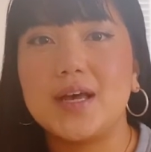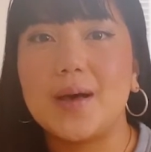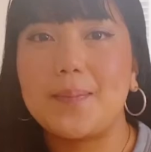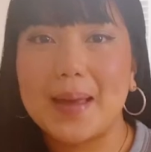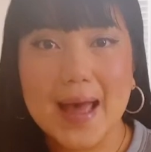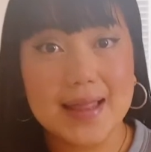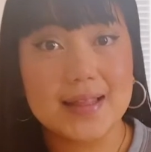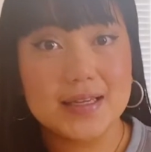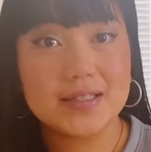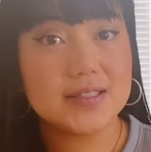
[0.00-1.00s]
a
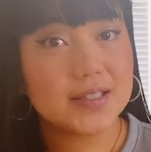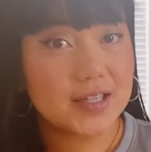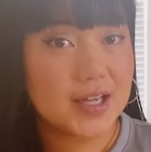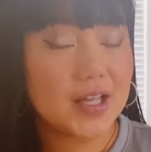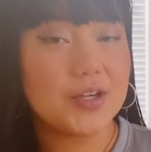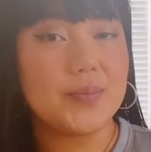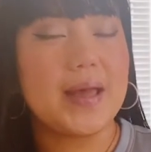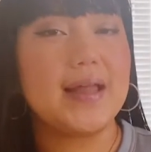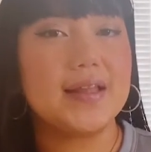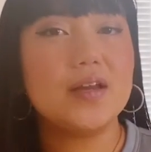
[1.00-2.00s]
palette, a color
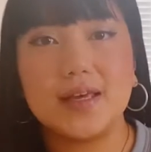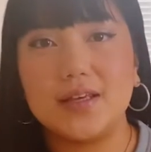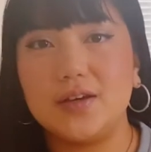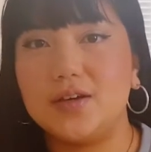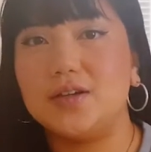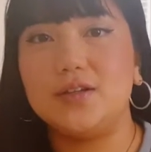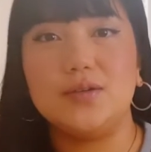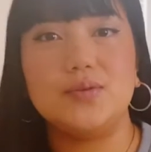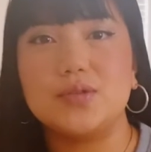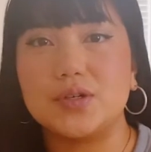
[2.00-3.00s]
palette that you could
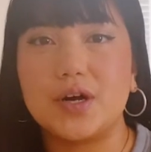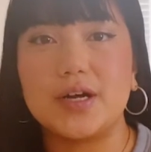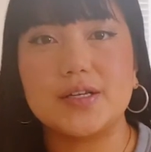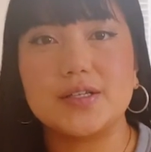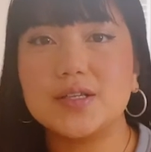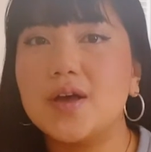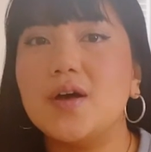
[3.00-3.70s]
use across